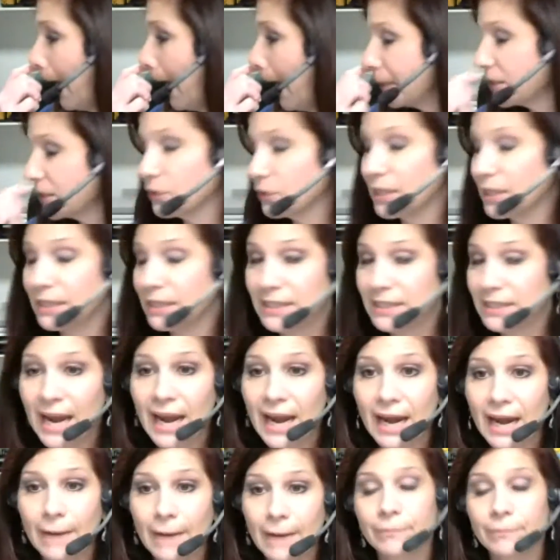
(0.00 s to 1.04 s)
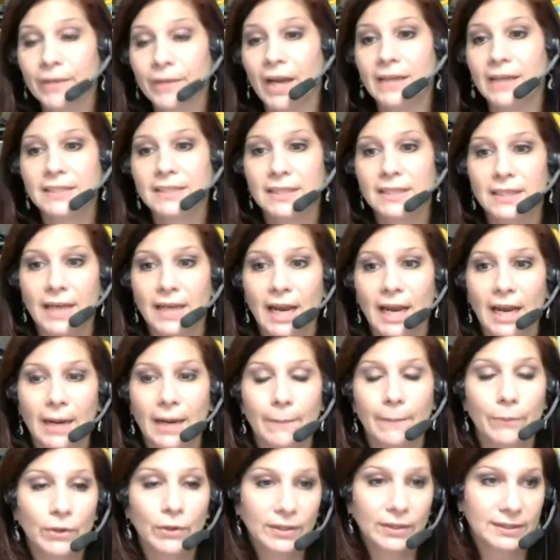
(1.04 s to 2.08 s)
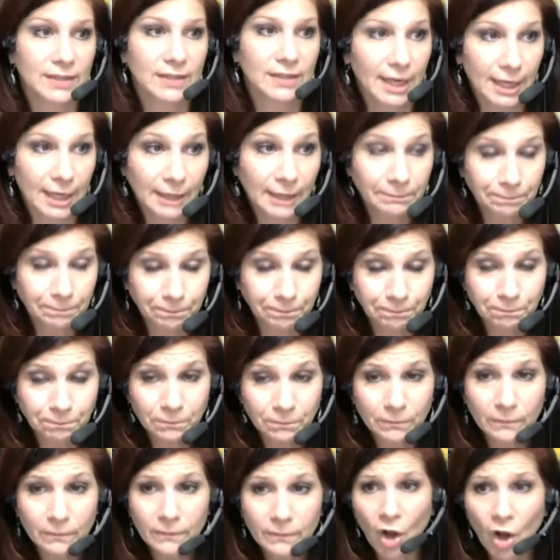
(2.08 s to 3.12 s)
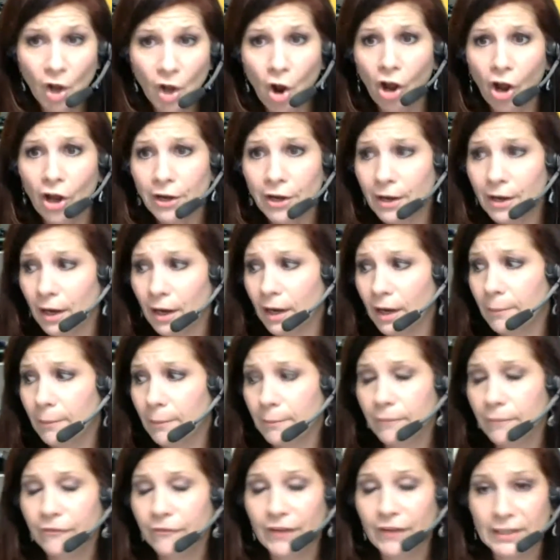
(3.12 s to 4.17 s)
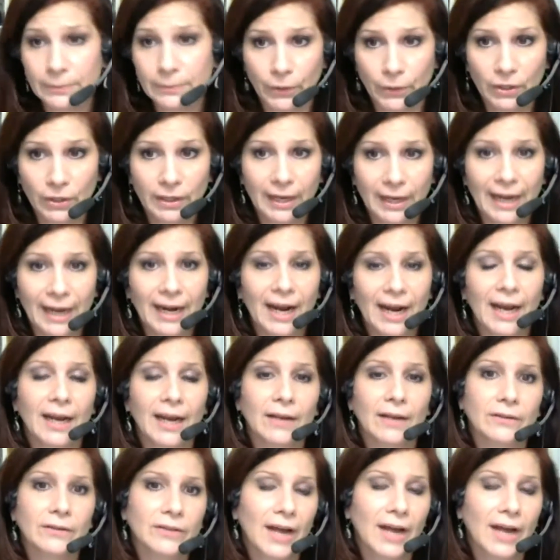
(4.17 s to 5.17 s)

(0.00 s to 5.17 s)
So today I did a book signing on Facebook, and I